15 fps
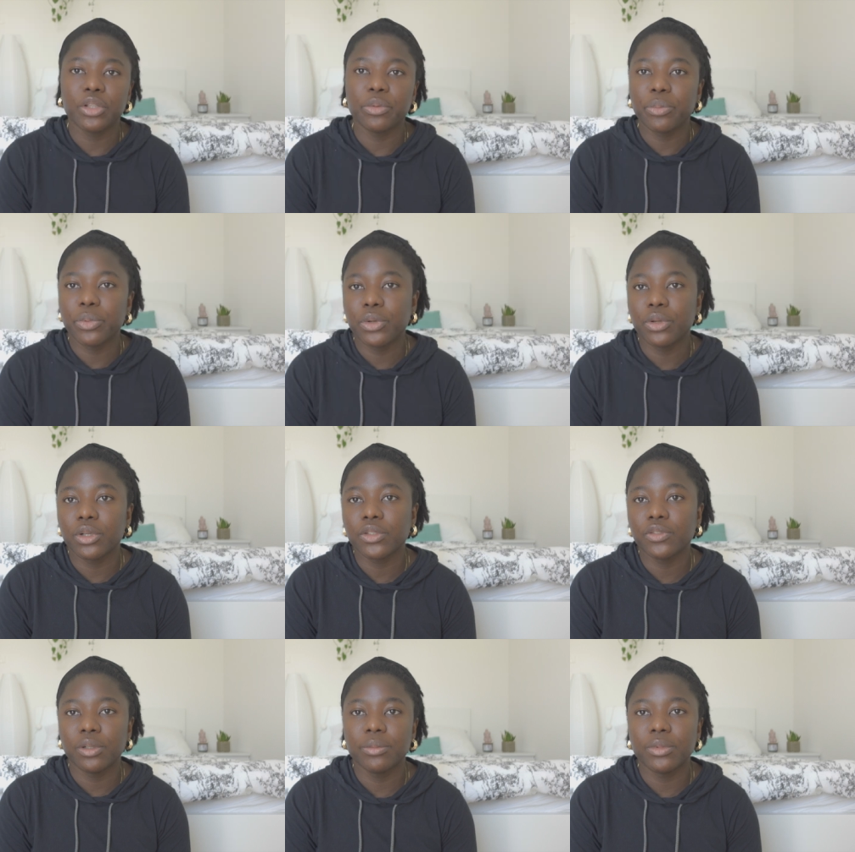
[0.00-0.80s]
the
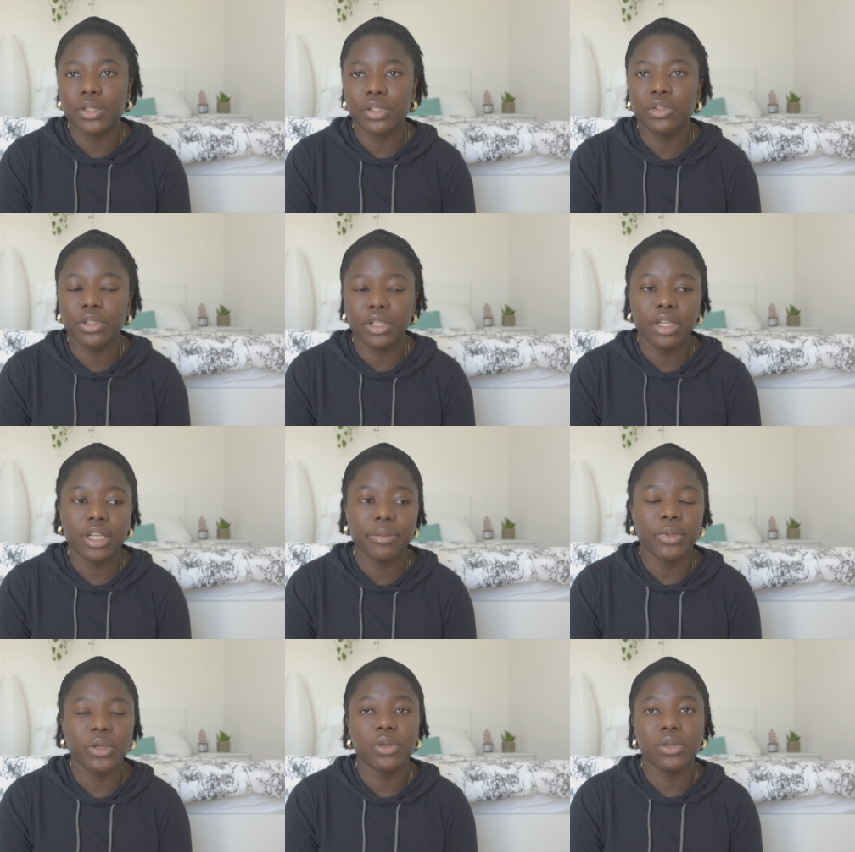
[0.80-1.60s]
products from this Snail
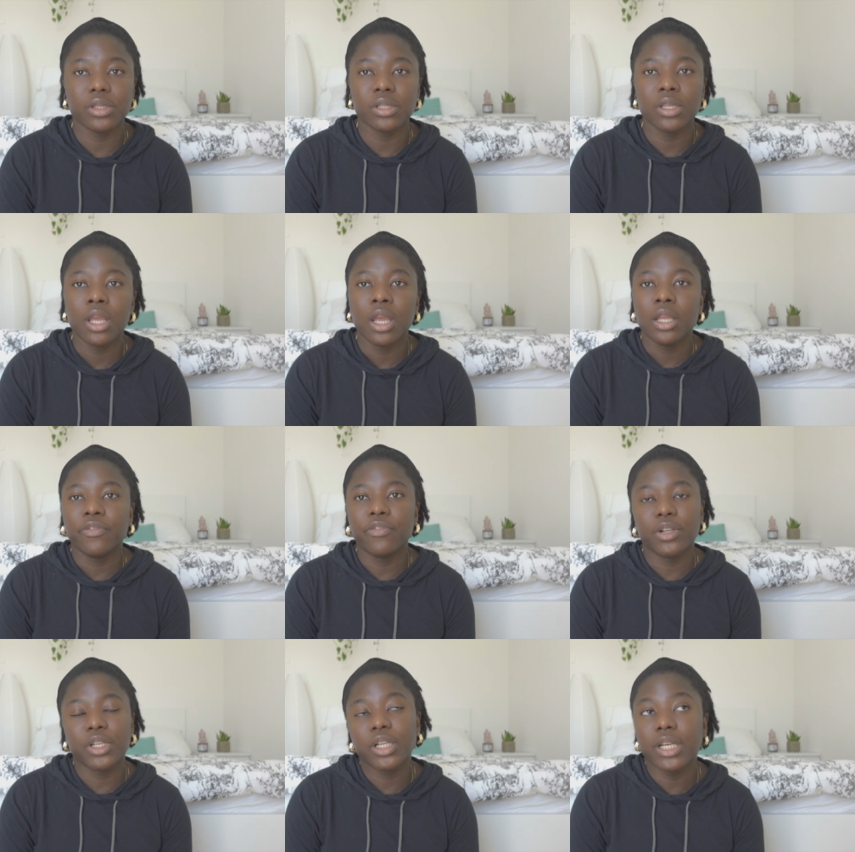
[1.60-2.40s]
line, because
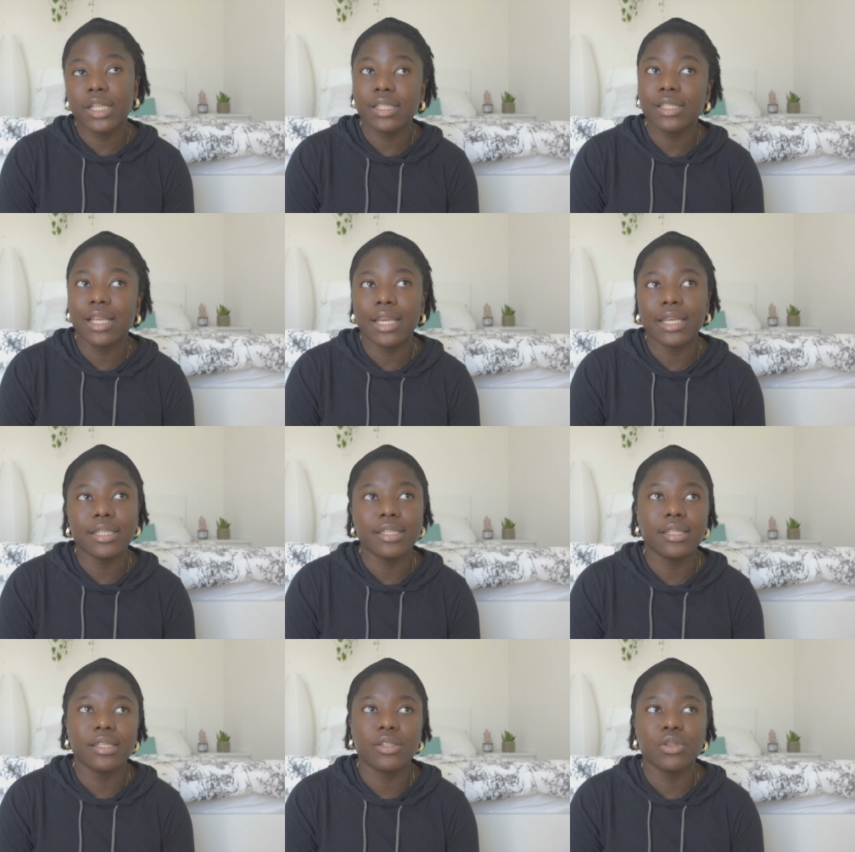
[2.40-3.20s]
for the cleanser
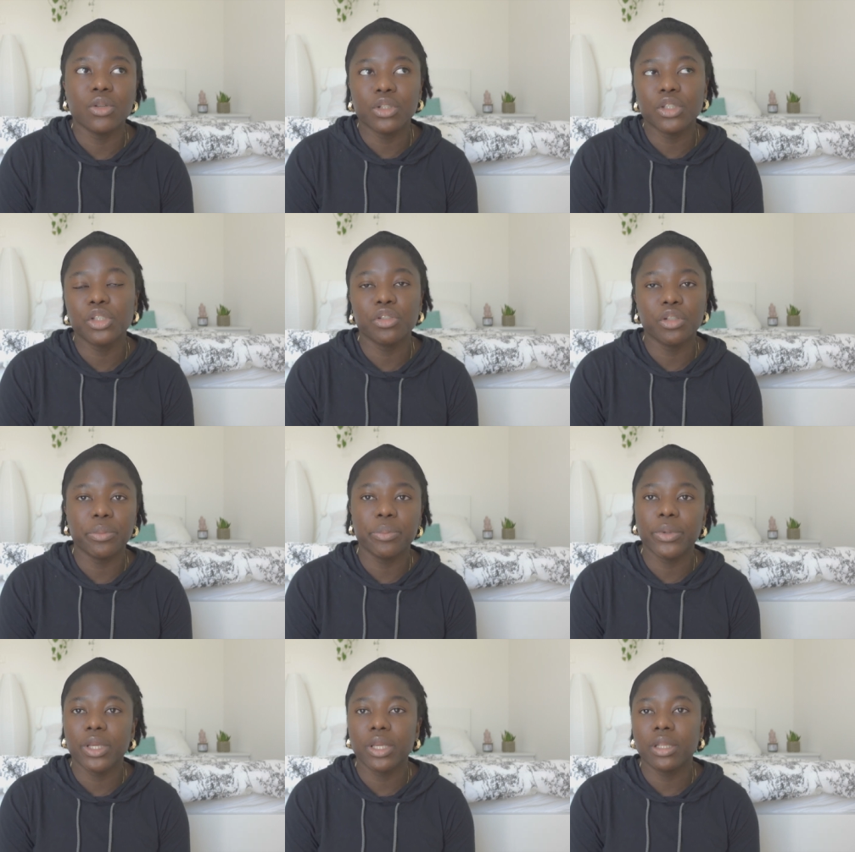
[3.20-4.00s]
it is
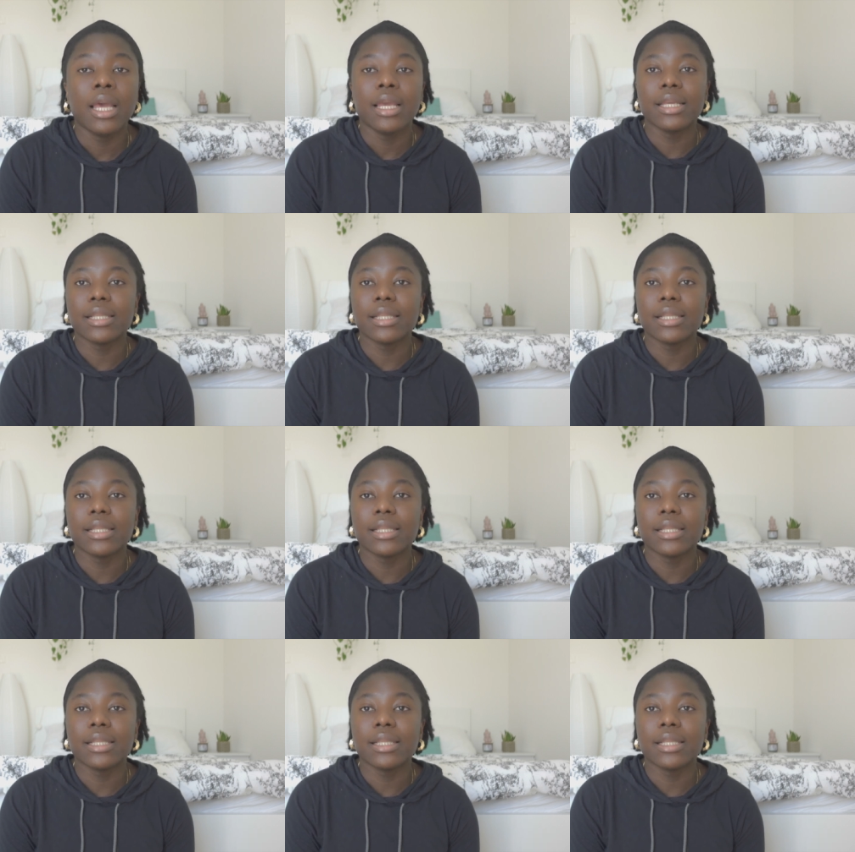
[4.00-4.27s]
non-stripping,